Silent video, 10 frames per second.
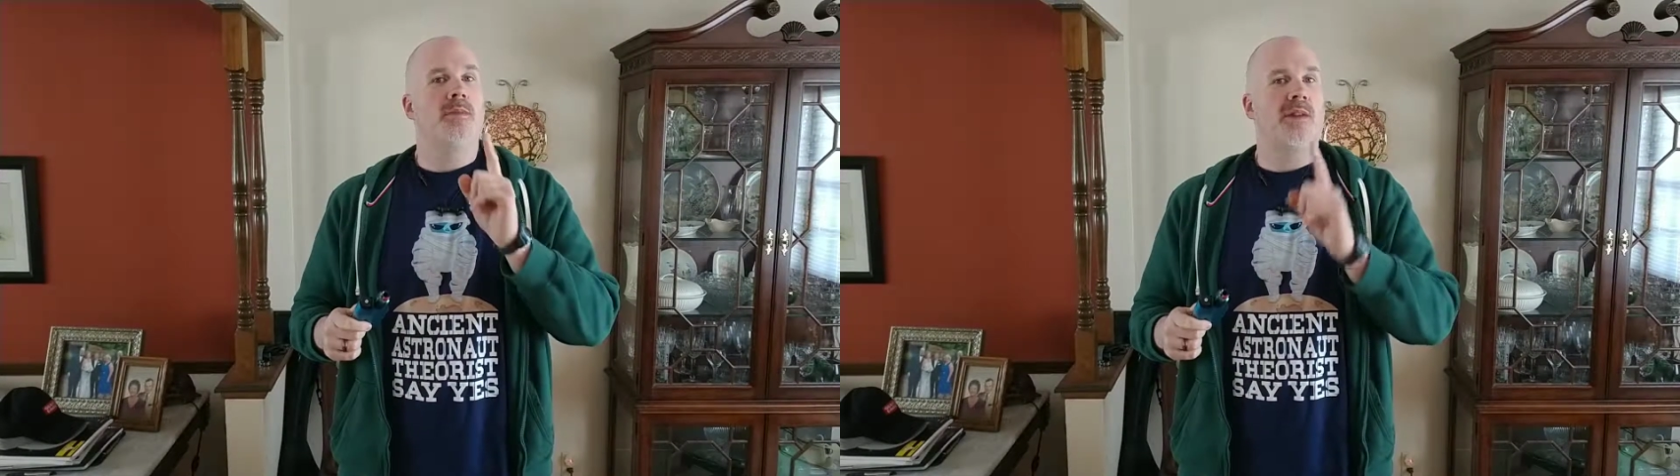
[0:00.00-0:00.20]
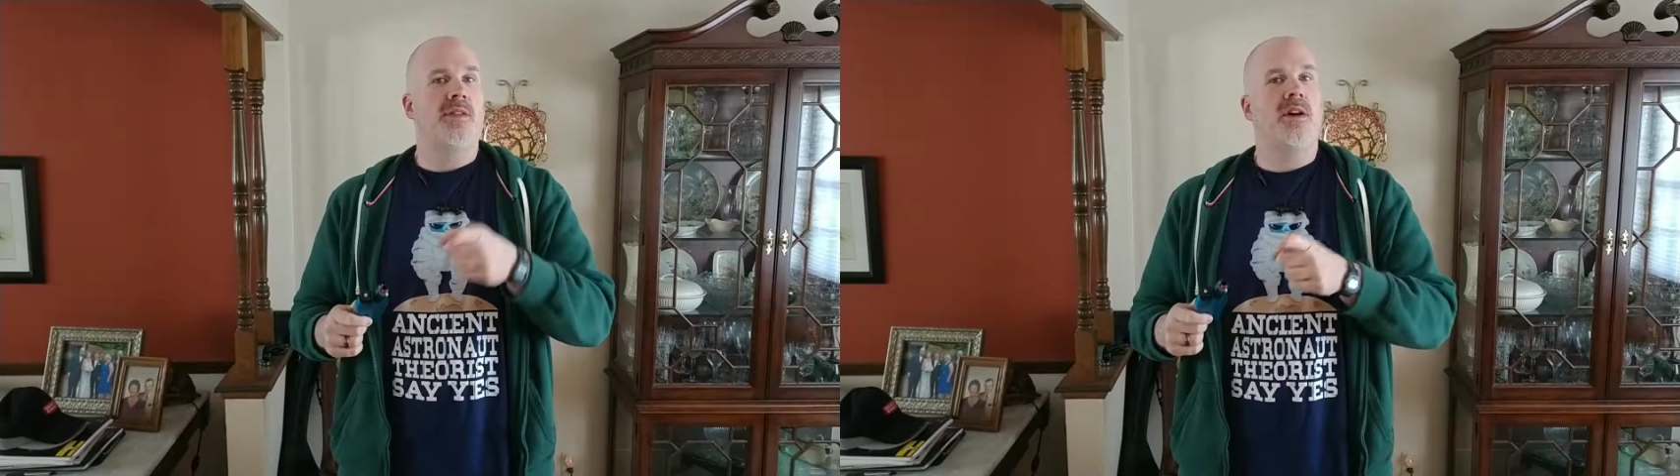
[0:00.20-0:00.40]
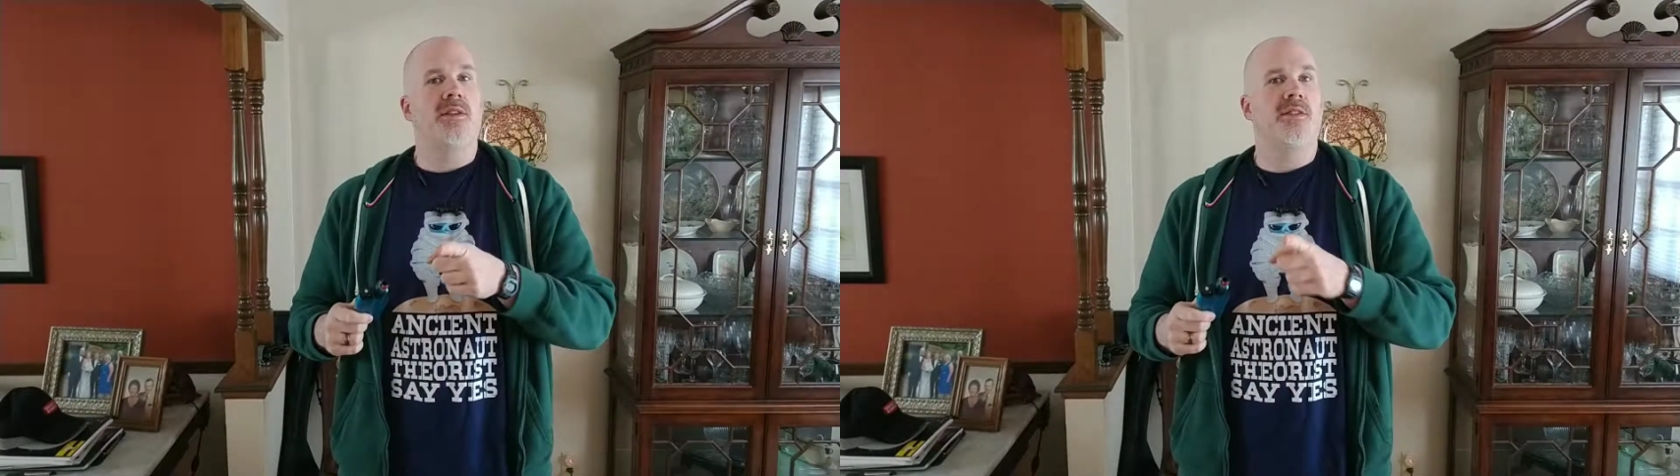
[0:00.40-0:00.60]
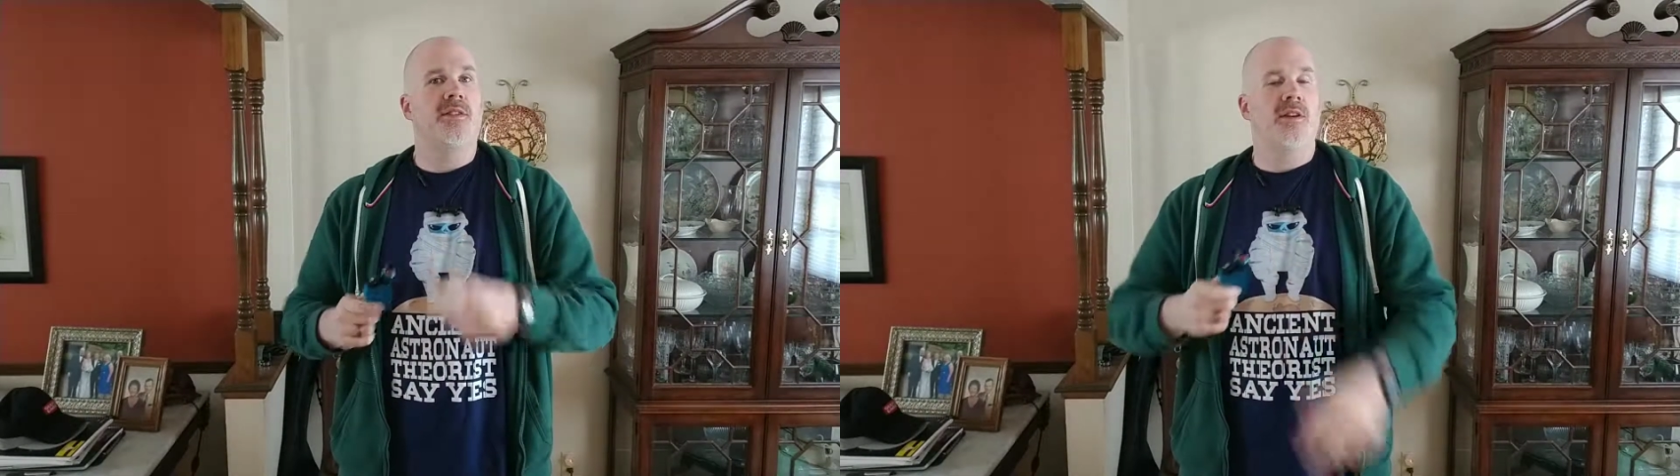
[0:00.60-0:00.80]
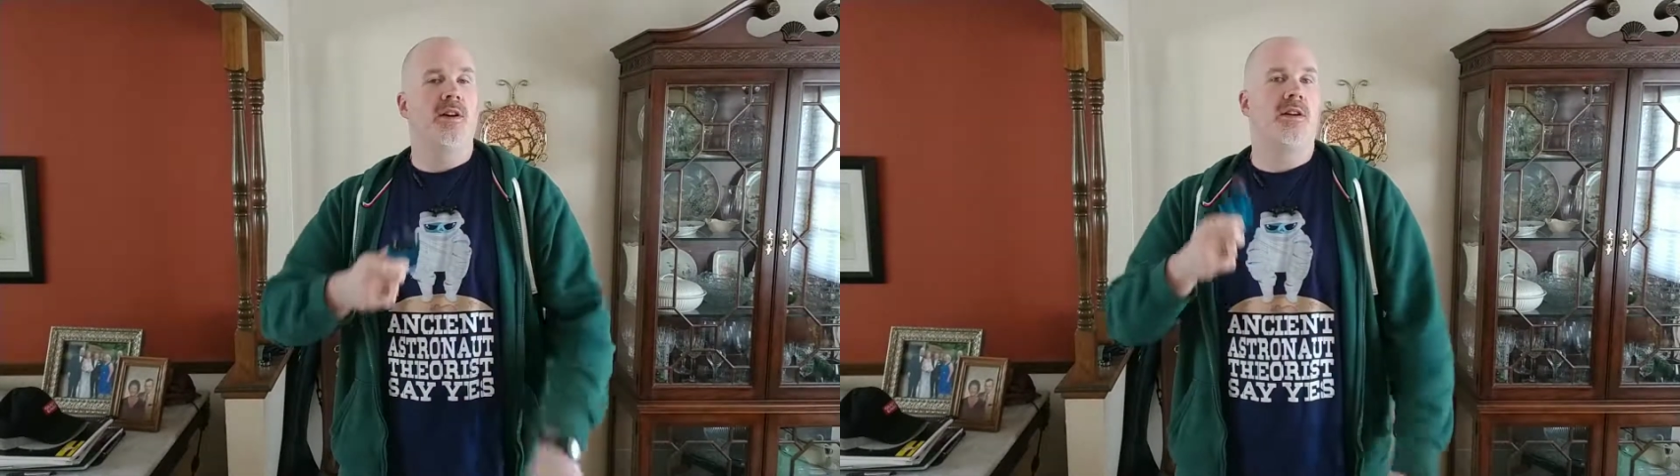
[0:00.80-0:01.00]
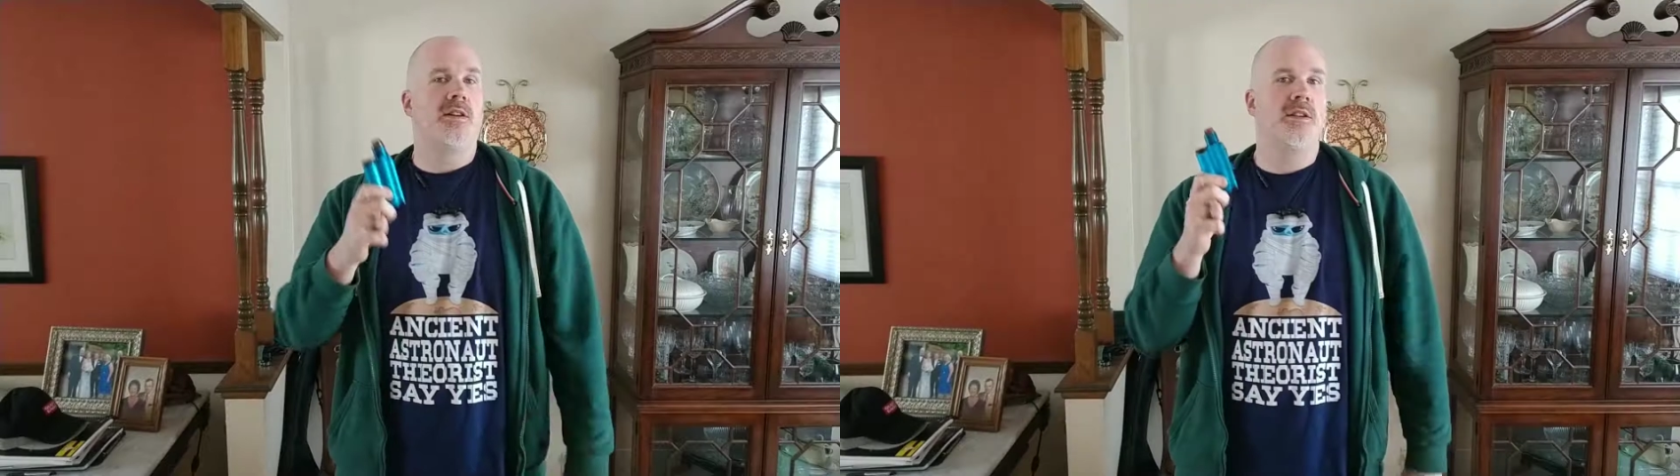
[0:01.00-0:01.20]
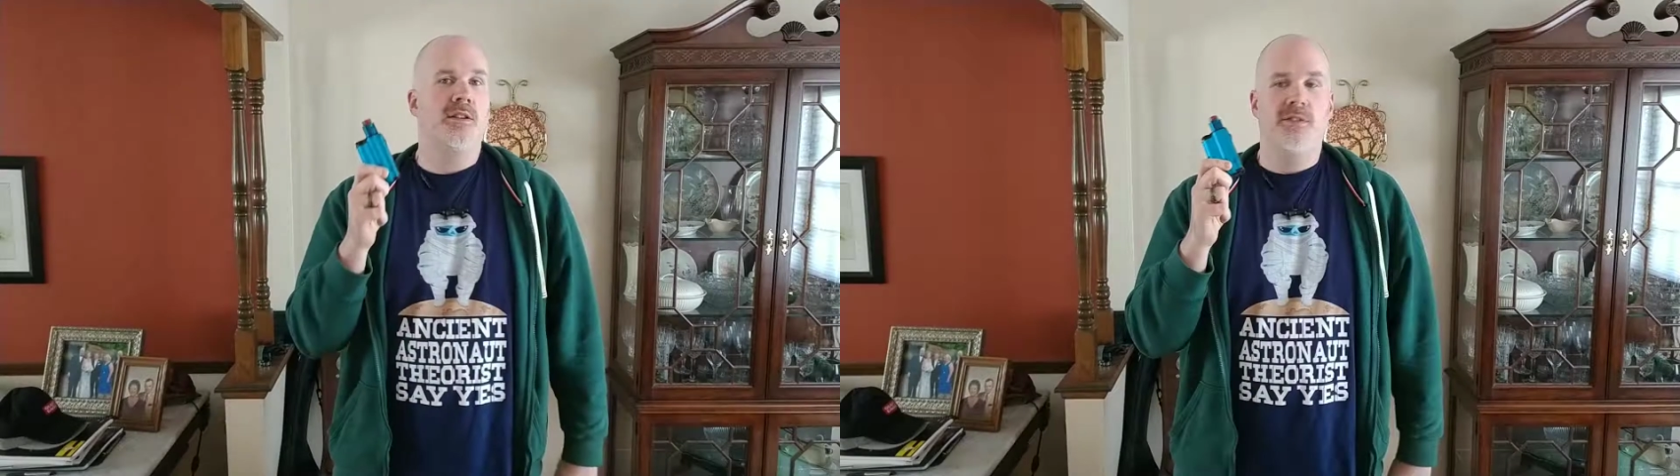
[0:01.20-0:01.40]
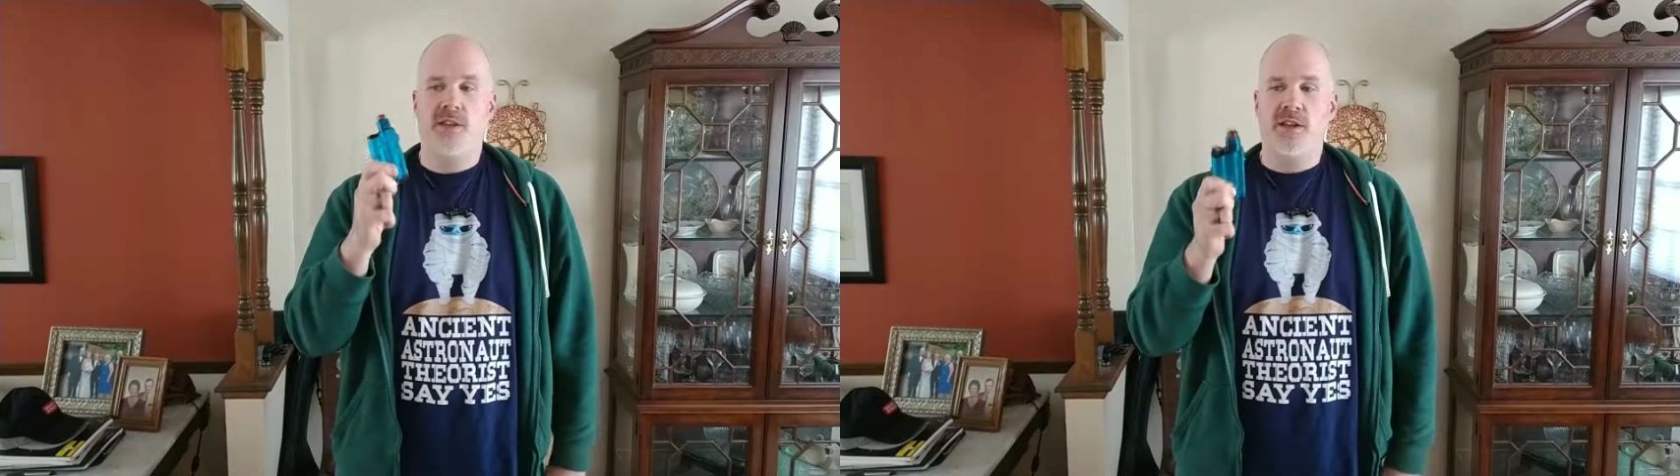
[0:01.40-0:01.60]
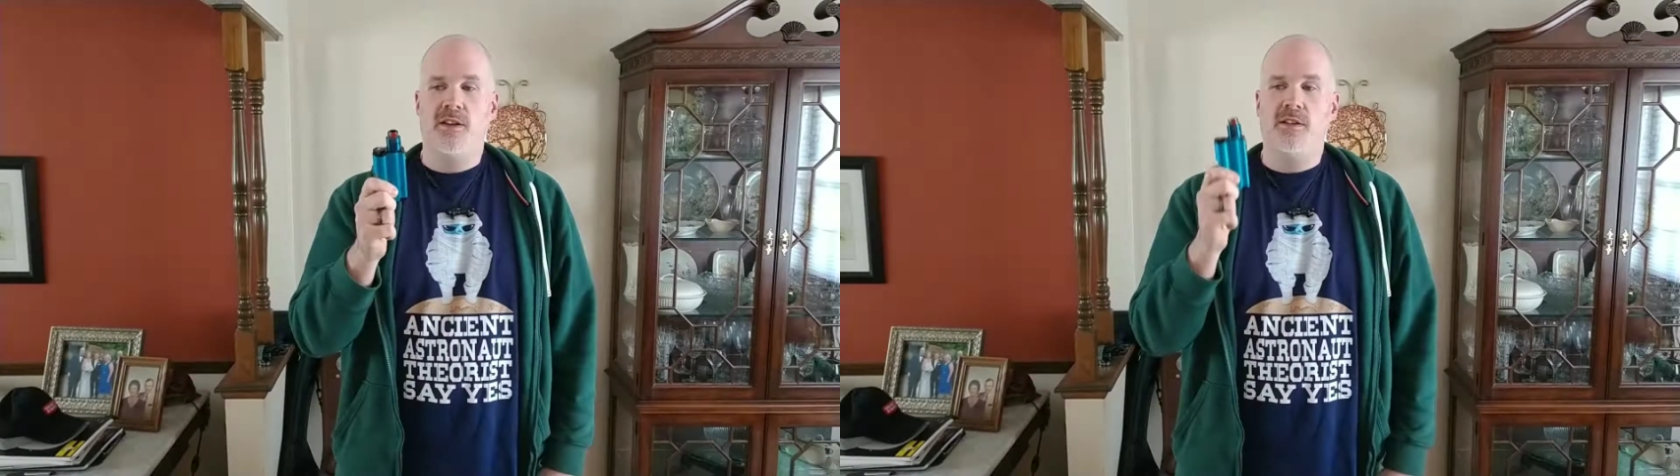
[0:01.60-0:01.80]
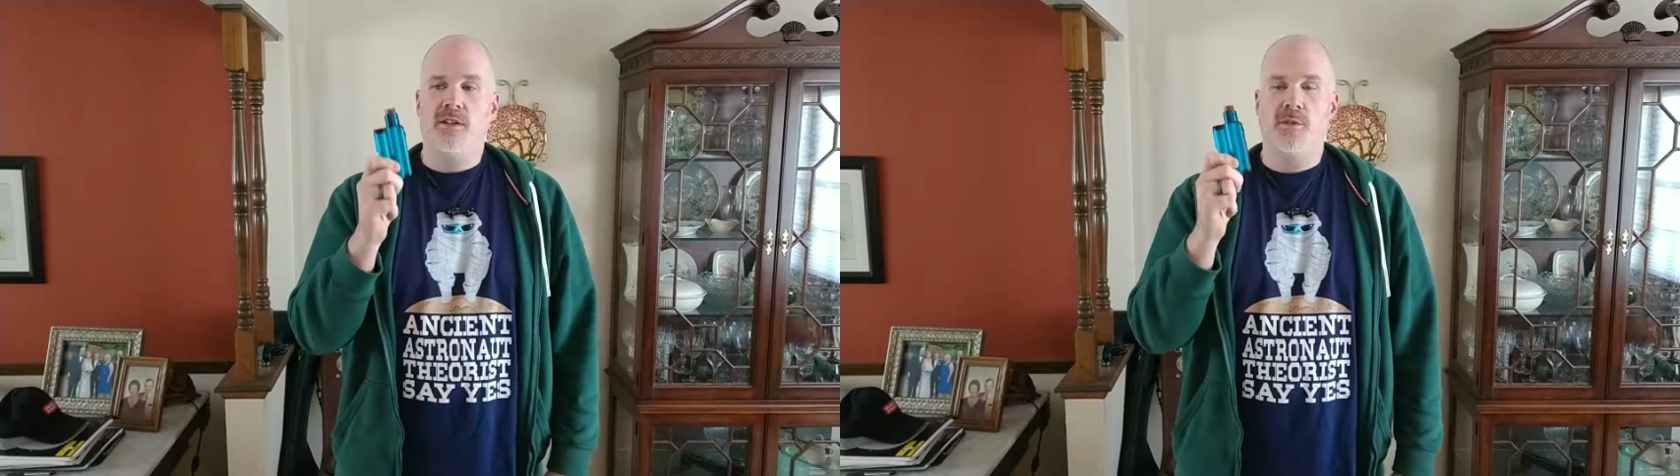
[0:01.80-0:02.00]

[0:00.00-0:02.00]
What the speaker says: my thoughts on the